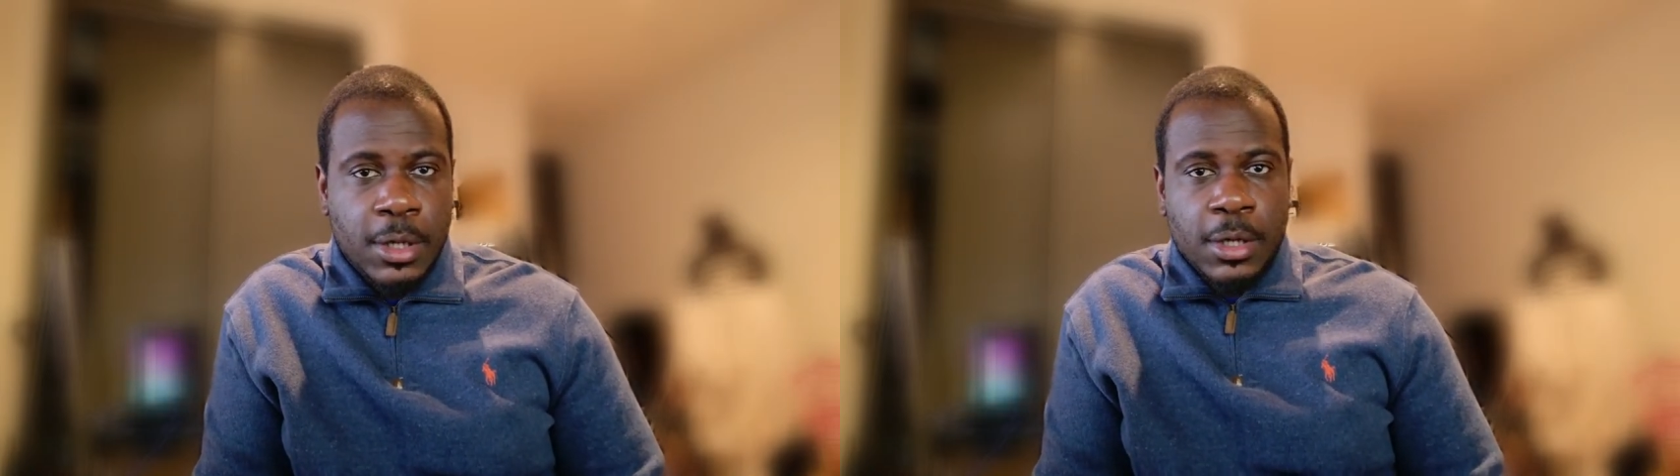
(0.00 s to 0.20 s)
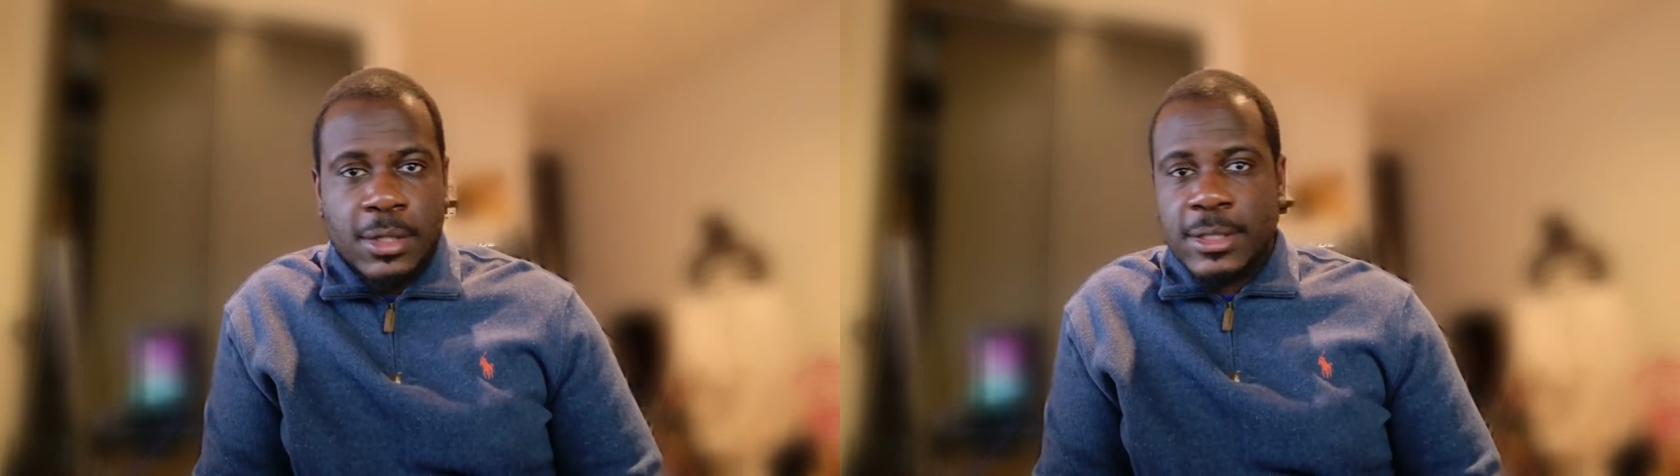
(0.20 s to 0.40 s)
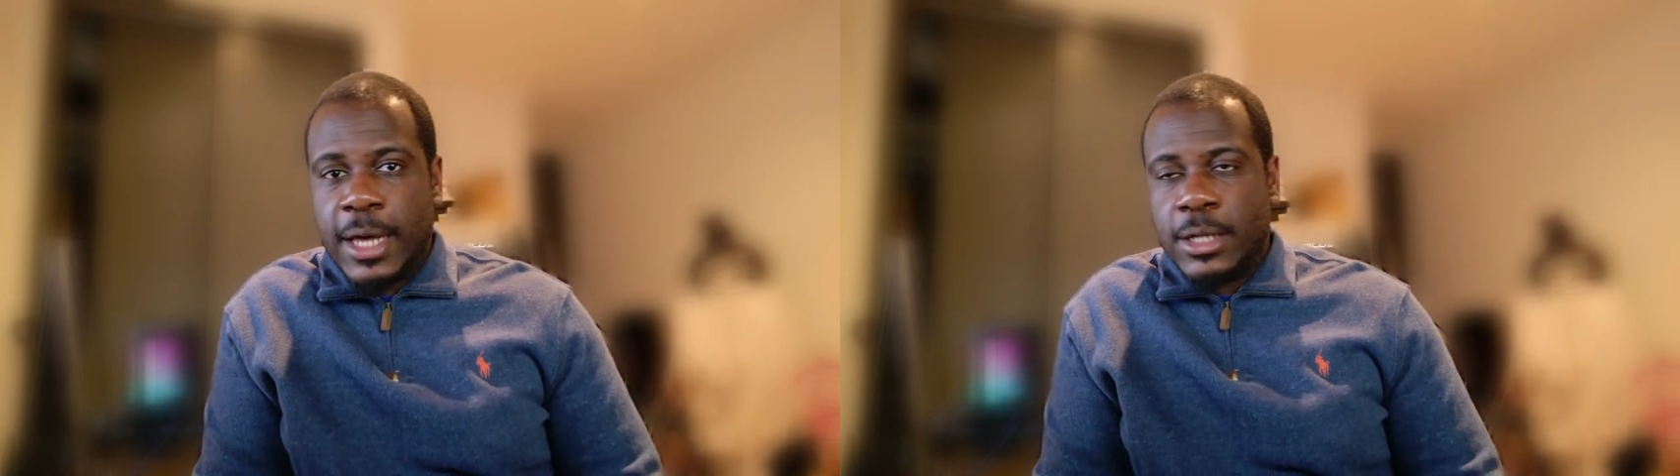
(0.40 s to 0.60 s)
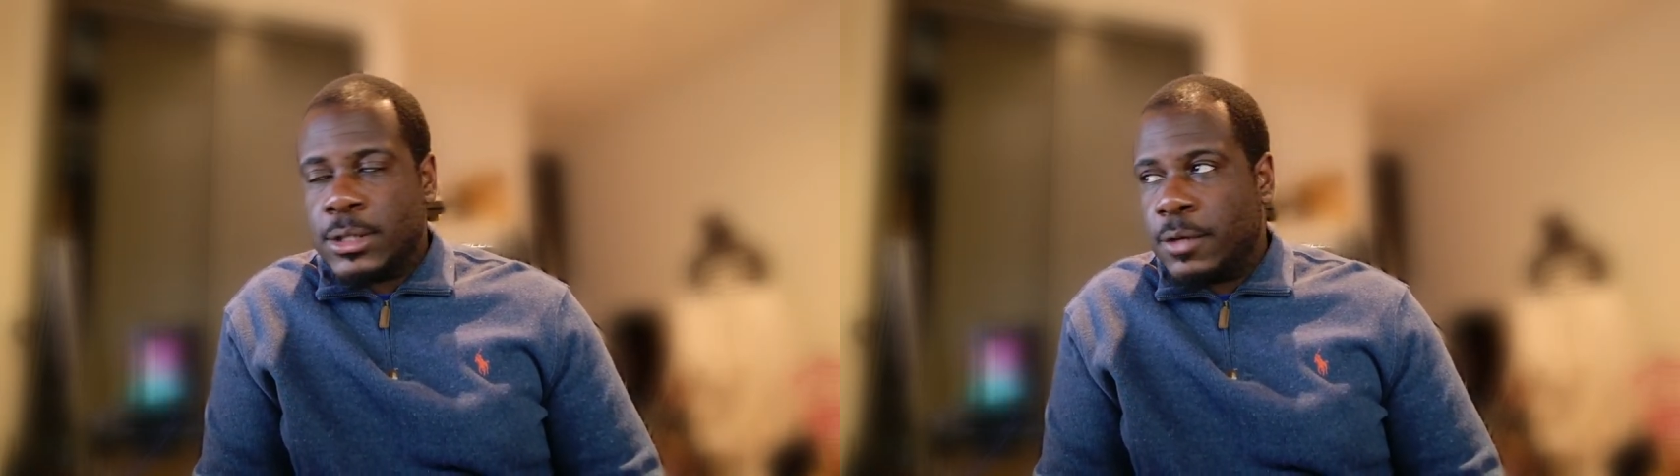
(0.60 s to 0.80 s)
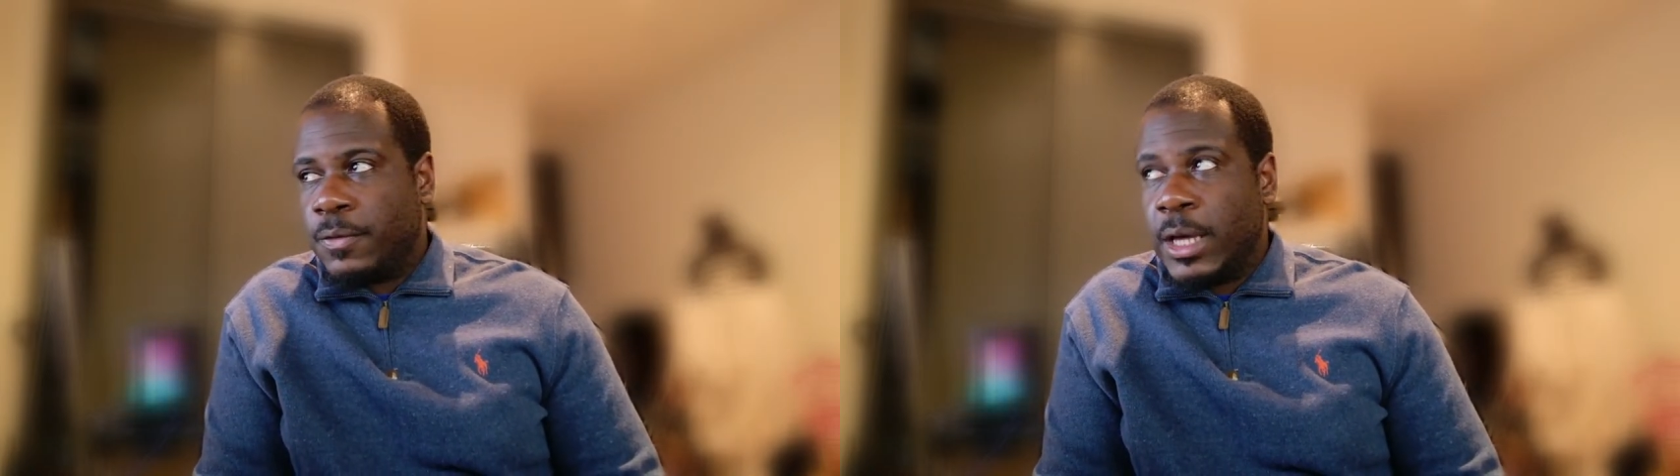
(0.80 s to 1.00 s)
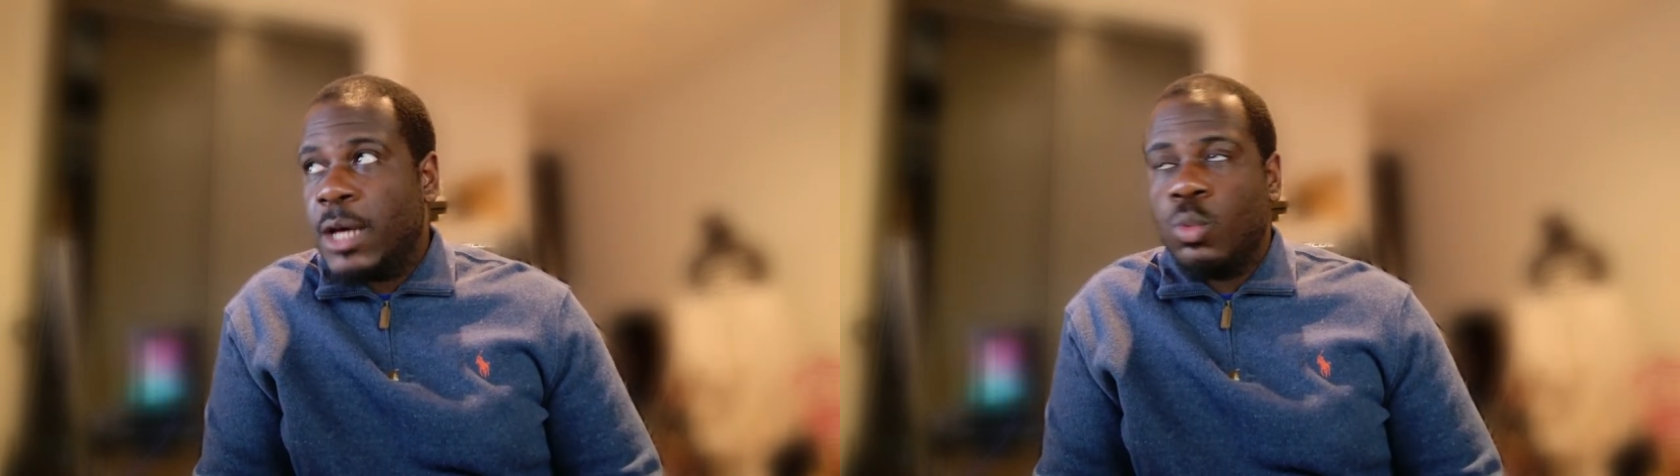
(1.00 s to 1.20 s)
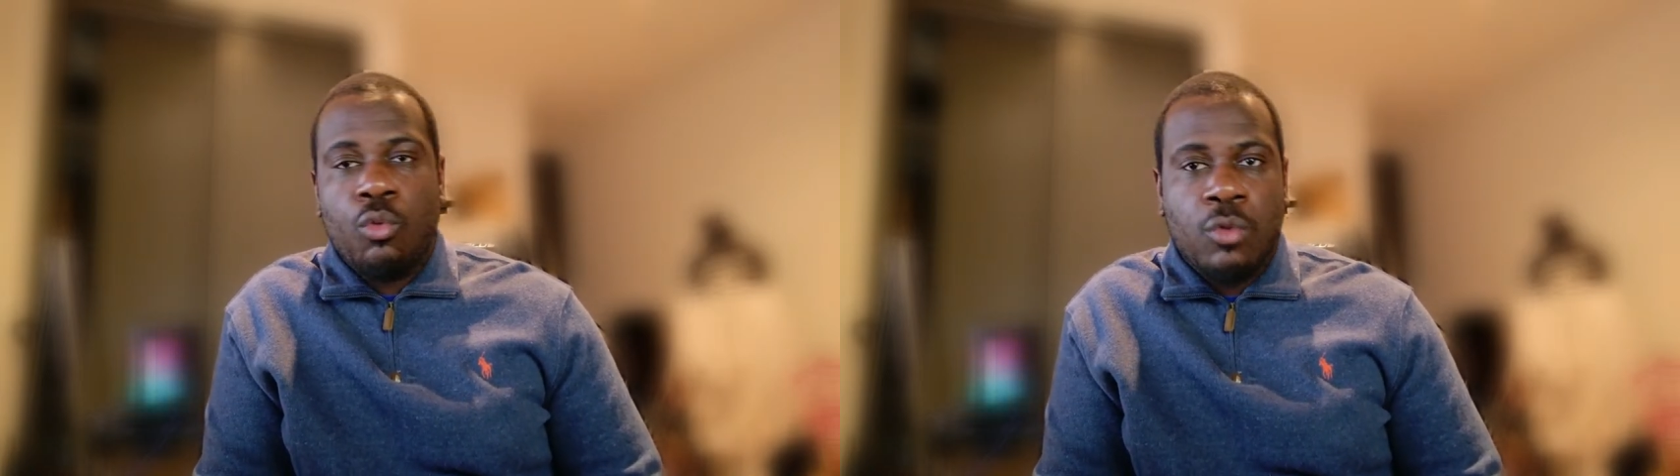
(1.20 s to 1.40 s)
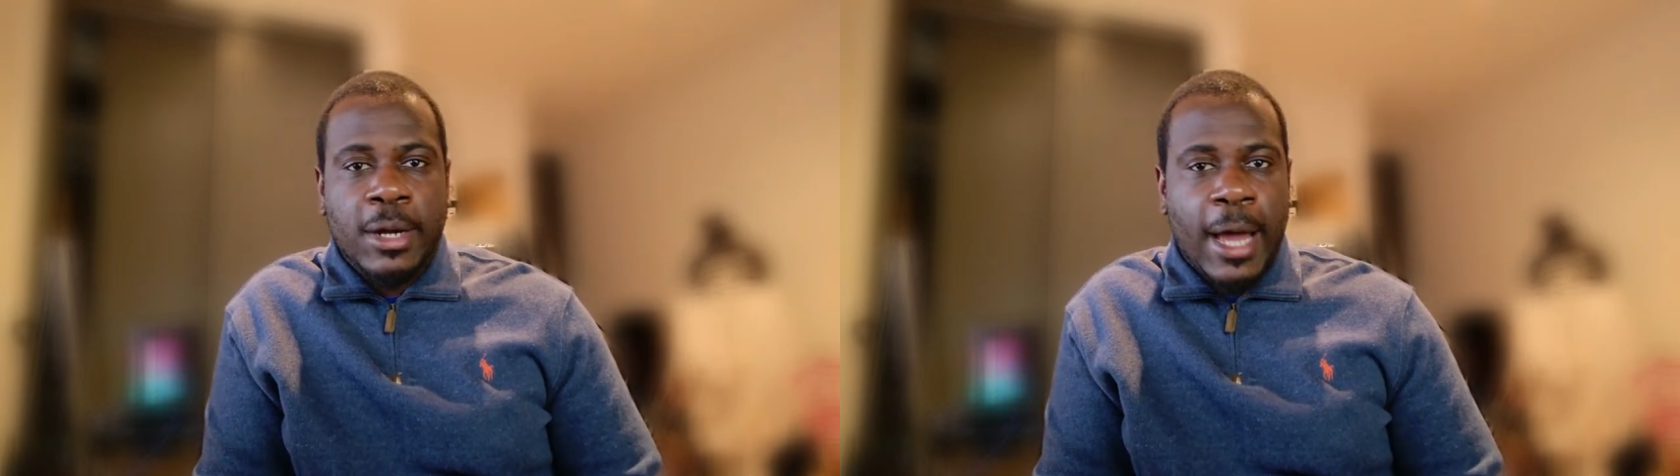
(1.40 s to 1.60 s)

It's not as if God will run